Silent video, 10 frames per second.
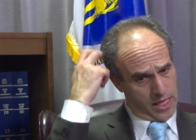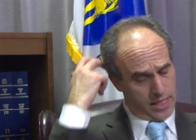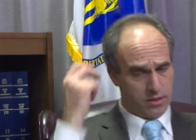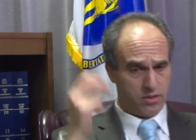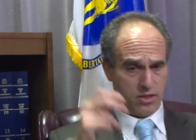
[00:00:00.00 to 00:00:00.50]

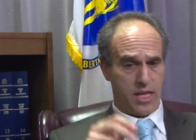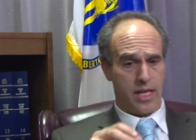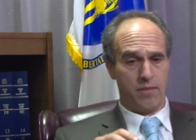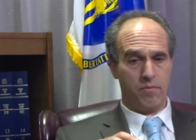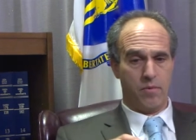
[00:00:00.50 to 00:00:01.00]

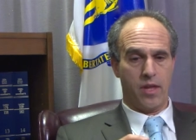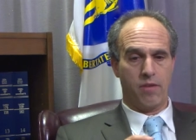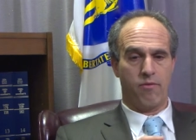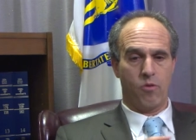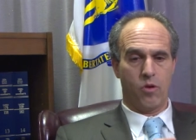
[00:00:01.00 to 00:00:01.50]
instead they
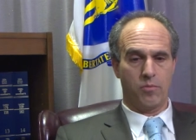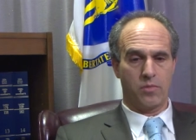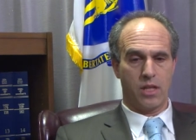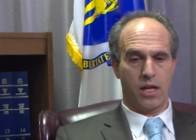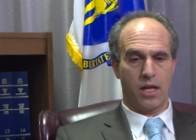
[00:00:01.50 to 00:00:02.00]

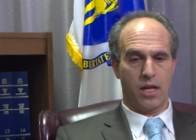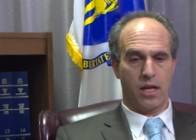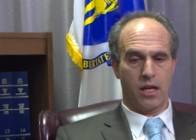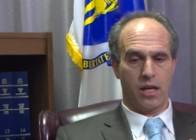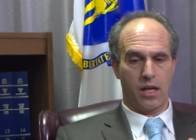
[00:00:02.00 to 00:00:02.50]
formed
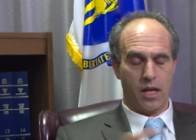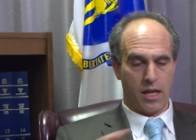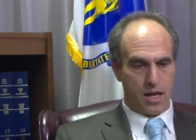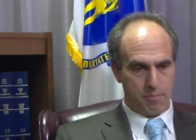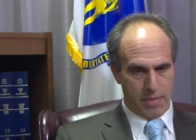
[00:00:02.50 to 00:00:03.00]
a
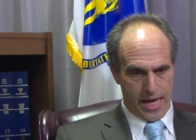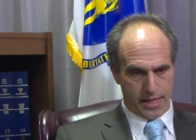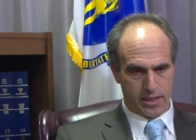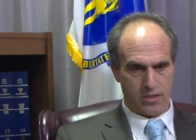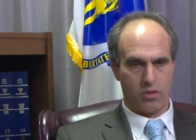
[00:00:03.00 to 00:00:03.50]

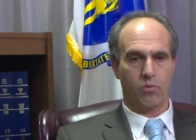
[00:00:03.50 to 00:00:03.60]
compact, as it